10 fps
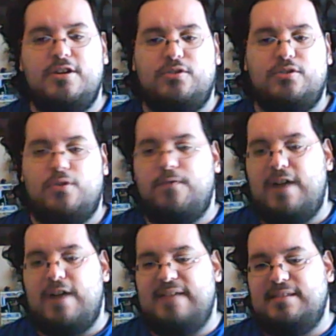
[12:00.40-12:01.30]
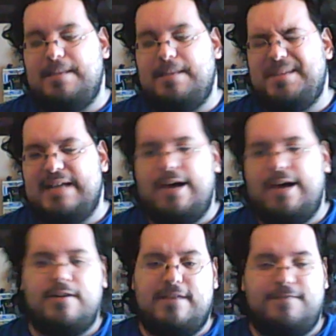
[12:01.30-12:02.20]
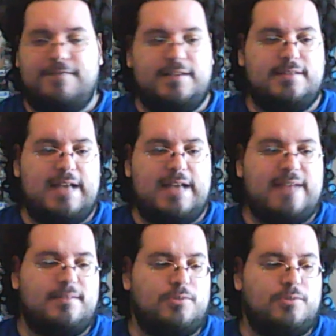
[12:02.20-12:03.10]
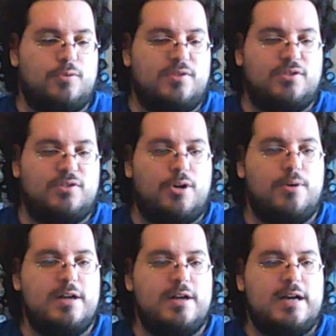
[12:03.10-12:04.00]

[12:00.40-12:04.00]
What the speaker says: So far hasn't let me down. If it ends up doing so,